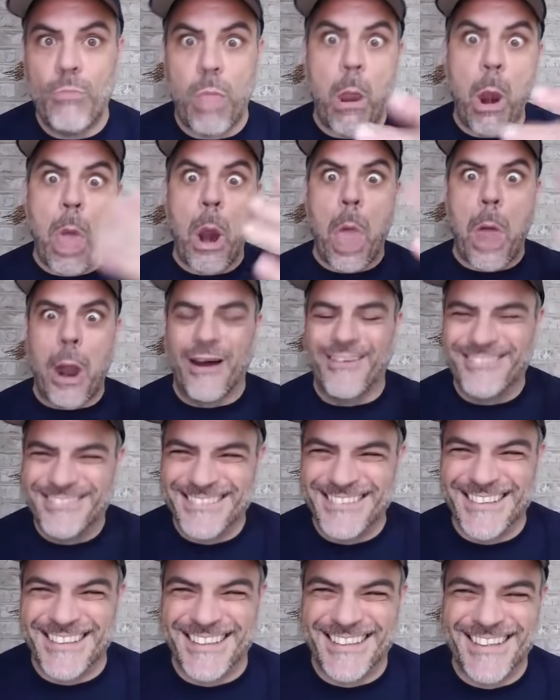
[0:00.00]

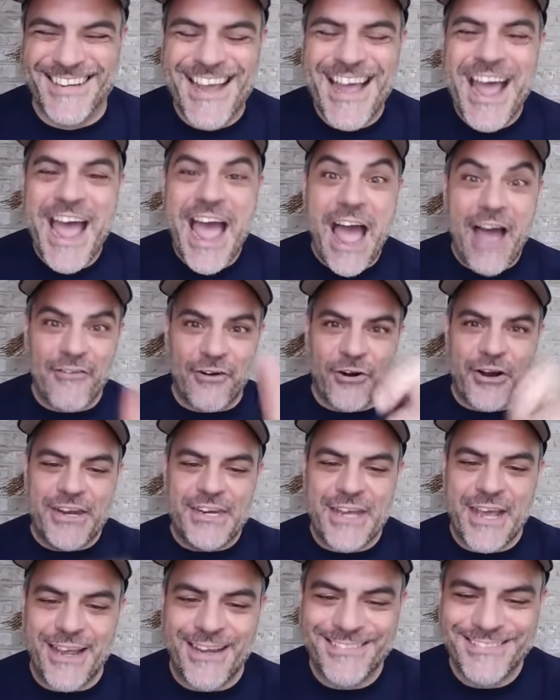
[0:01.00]
Have a great
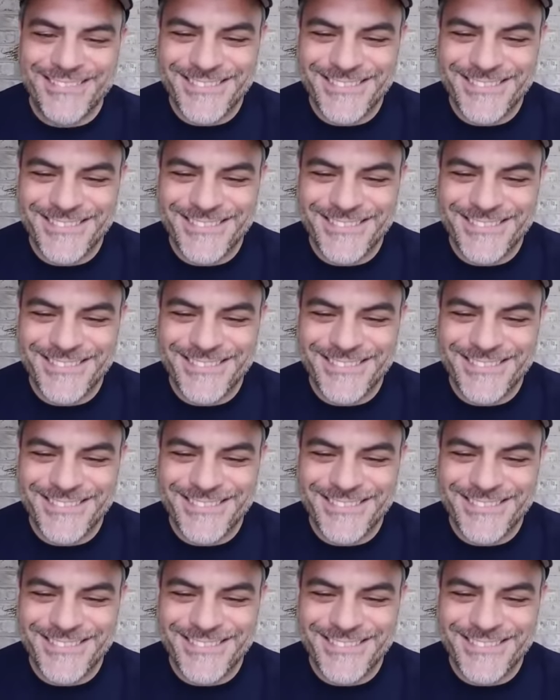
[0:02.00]
day.